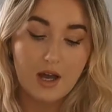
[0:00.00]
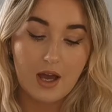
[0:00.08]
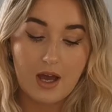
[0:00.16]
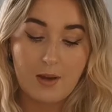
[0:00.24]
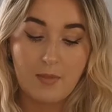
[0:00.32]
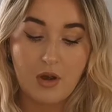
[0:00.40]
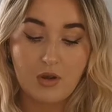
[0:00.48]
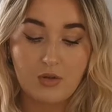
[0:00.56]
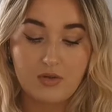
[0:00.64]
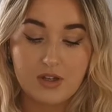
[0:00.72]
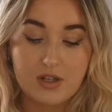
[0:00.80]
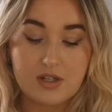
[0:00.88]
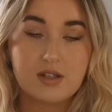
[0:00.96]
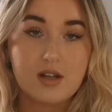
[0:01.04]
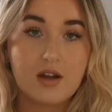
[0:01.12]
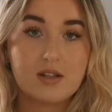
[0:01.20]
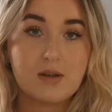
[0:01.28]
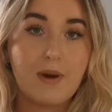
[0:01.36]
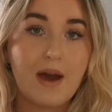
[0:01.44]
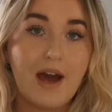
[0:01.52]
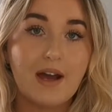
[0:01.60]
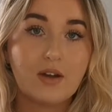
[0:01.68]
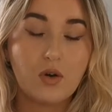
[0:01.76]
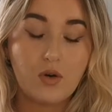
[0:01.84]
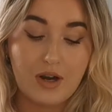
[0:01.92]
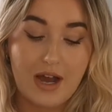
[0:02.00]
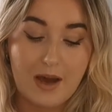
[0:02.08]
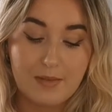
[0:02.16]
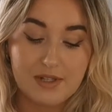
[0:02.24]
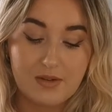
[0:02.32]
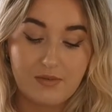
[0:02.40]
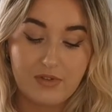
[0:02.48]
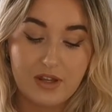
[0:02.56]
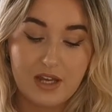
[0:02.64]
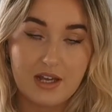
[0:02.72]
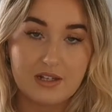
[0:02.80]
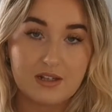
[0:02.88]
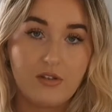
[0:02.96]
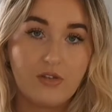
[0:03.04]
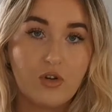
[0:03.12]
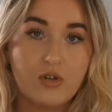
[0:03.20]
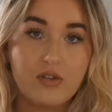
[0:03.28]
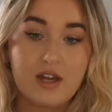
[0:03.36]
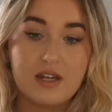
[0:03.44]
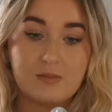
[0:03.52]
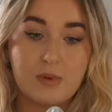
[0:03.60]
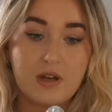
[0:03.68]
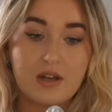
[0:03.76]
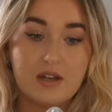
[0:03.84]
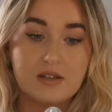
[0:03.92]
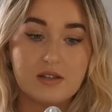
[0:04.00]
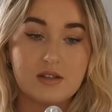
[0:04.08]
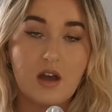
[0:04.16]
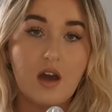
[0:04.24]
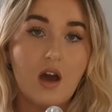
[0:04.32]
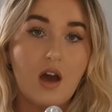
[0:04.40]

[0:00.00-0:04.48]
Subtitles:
I got the starter pack on Amazon for these. I've got these because